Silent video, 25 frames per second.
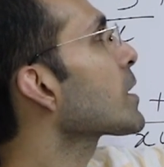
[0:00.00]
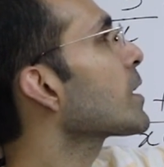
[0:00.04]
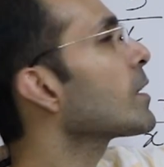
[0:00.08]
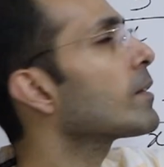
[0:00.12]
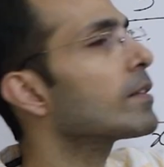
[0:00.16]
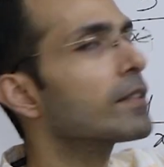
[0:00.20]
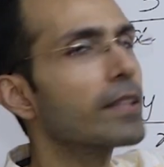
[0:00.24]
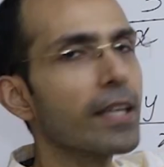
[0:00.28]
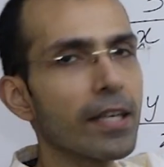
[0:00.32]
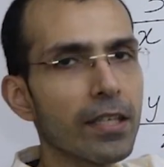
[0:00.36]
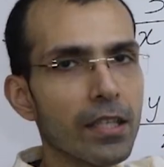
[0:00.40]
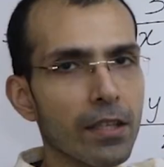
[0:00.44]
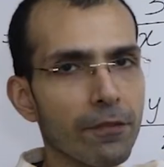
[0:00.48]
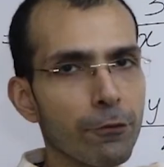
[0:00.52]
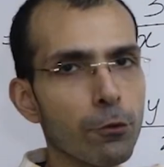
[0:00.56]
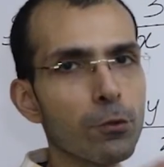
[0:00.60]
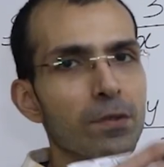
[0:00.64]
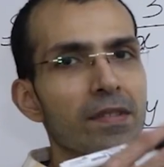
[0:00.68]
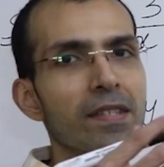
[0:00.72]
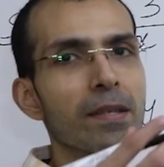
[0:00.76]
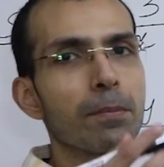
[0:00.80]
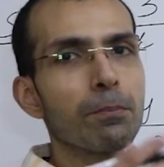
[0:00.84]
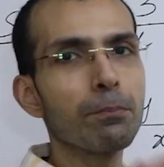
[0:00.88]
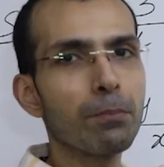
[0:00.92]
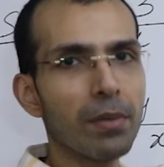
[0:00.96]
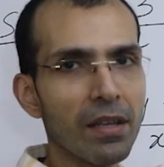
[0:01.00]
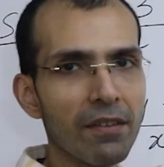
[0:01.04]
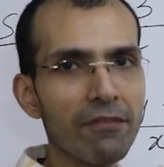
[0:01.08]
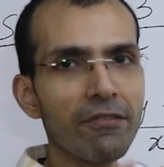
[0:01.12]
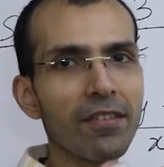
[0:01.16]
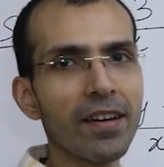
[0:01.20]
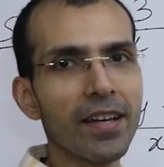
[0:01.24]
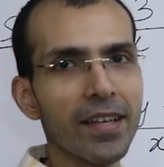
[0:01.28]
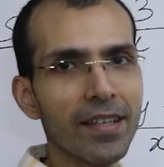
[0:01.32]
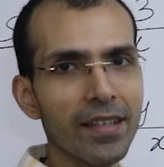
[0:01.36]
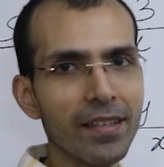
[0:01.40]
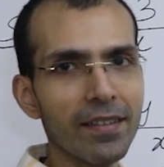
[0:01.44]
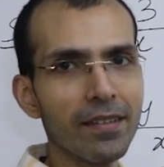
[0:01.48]
out, that if you
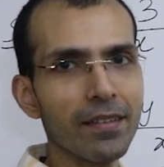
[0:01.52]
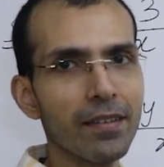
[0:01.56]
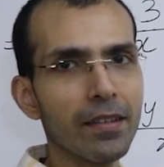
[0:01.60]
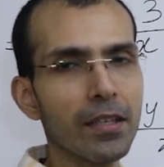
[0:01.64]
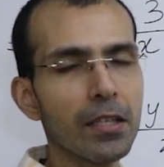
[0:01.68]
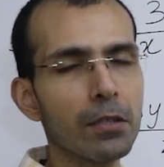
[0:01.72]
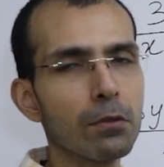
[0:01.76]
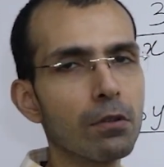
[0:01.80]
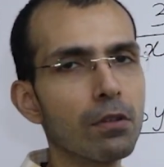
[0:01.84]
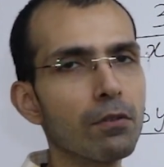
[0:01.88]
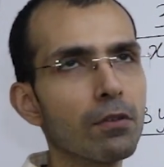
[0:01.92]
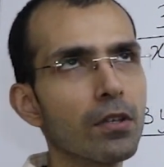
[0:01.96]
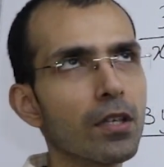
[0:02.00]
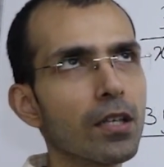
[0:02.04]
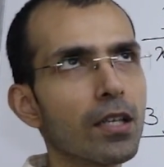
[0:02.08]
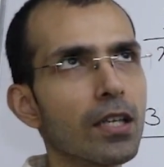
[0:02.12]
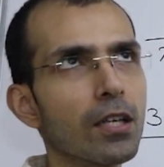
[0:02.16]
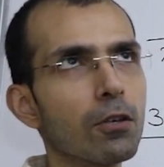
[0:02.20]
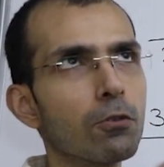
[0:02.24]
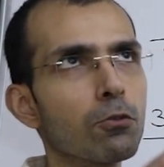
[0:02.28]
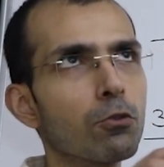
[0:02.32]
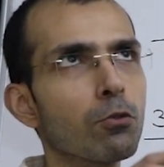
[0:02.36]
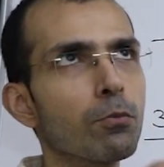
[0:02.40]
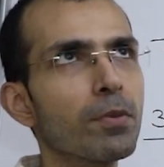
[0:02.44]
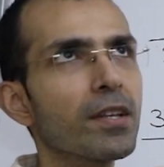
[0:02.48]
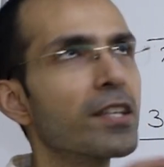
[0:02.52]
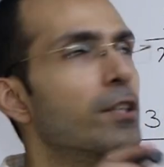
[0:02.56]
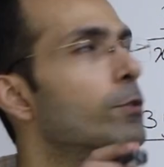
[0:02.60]
simplify, it will work out to be